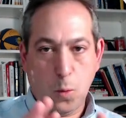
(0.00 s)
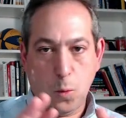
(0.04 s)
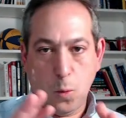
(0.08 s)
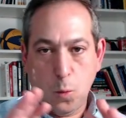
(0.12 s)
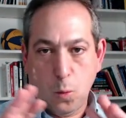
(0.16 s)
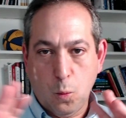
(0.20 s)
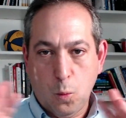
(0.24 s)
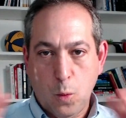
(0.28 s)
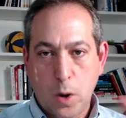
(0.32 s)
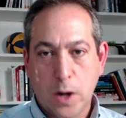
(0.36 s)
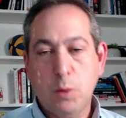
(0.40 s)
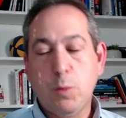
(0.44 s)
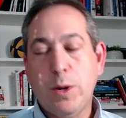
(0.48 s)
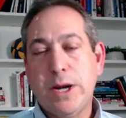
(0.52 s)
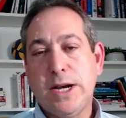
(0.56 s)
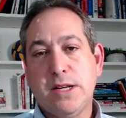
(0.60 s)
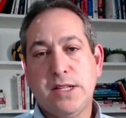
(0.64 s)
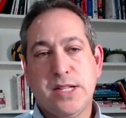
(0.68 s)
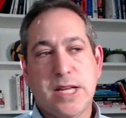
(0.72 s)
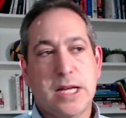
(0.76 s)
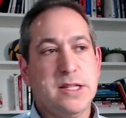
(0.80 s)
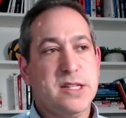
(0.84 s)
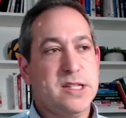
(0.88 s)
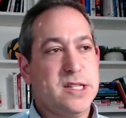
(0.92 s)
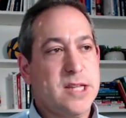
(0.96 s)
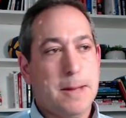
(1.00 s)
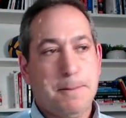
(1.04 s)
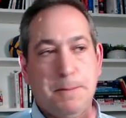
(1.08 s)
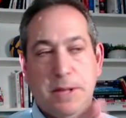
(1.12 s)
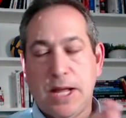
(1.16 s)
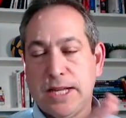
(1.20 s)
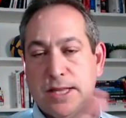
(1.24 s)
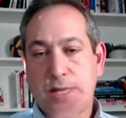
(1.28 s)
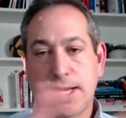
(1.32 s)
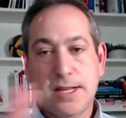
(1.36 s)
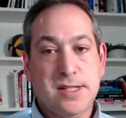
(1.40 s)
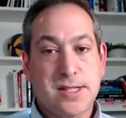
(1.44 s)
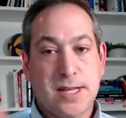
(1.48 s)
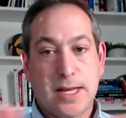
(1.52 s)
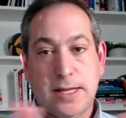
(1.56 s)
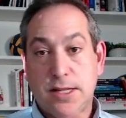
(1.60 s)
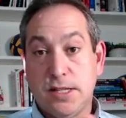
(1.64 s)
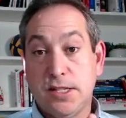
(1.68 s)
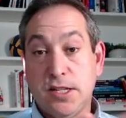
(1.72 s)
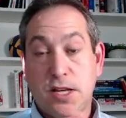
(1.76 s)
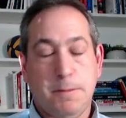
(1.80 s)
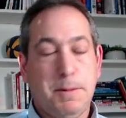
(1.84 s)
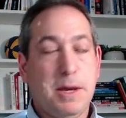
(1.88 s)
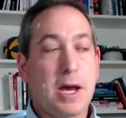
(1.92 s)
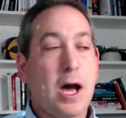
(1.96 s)
one way to set this up. And like they said,
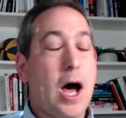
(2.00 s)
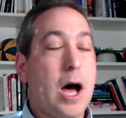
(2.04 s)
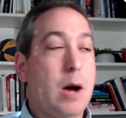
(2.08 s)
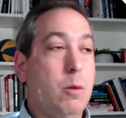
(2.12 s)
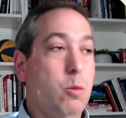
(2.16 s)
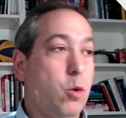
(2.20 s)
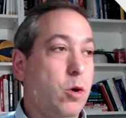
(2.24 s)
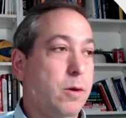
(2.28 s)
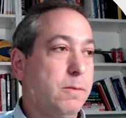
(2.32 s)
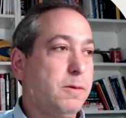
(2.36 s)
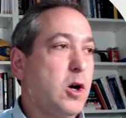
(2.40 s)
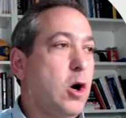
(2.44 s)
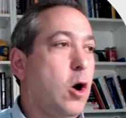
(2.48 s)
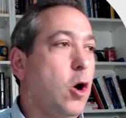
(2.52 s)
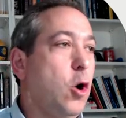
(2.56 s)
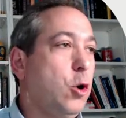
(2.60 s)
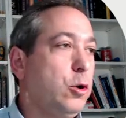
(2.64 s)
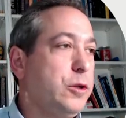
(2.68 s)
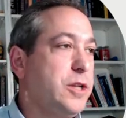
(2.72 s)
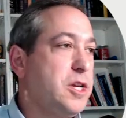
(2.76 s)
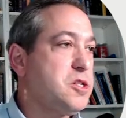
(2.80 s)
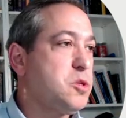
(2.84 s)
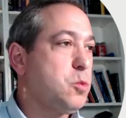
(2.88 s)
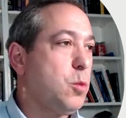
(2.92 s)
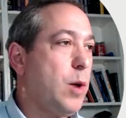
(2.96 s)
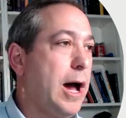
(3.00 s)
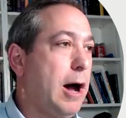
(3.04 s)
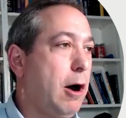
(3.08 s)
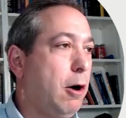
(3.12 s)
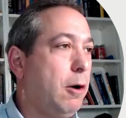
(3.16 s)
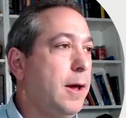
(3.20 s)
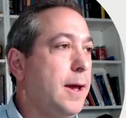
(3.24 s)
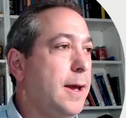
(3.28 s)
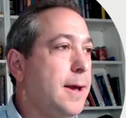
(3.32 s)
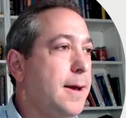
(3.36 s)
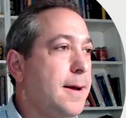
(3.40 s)
this could be hot, warm, cold as well.